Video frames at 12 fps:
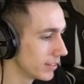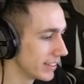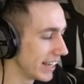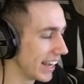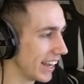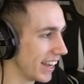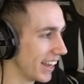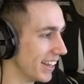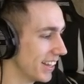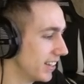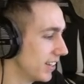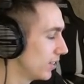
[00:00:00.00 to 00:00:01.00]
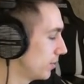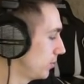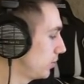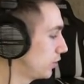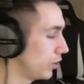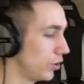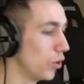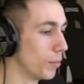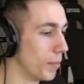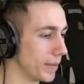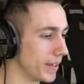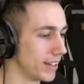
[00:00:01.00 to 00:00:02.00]
Yeah, no, my mum doing? Your
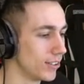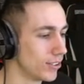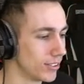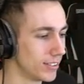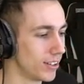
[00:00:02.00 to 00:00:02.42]
mum, yeah, not